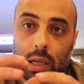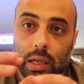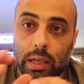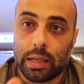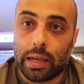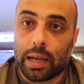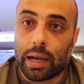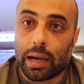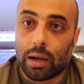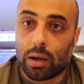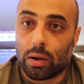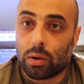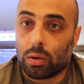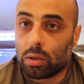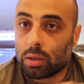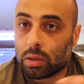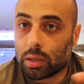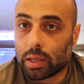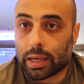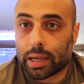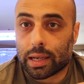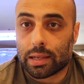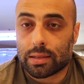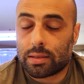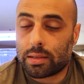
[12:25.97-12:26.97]
Now,
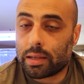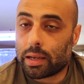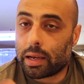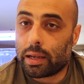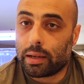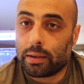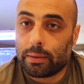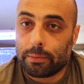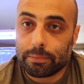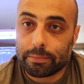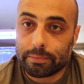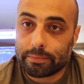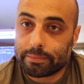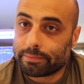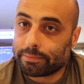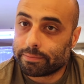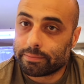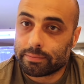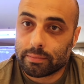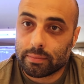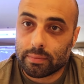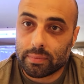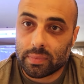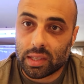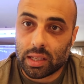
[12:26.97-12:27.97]
like I said,
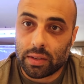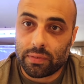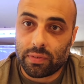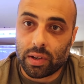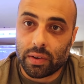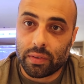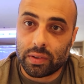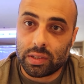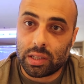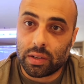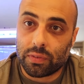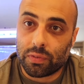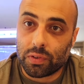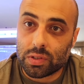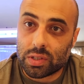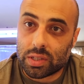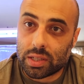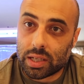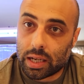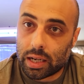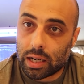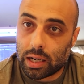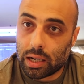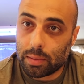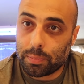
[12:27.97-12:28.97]
if you have a different
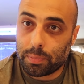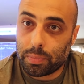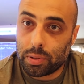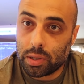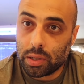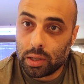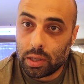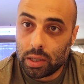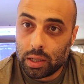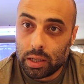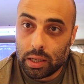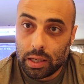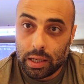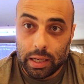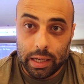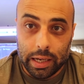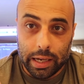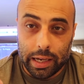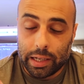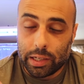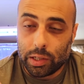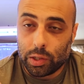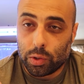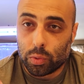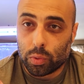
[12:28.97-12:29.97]
setup
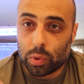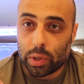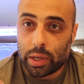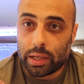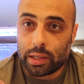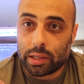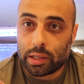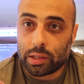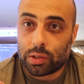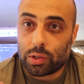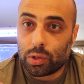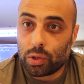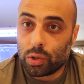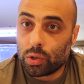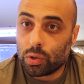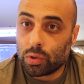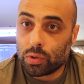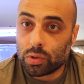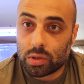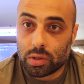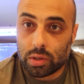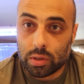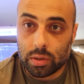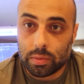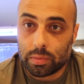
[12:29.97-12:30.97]
and you ran the
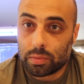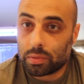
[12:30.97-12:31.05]
tunes,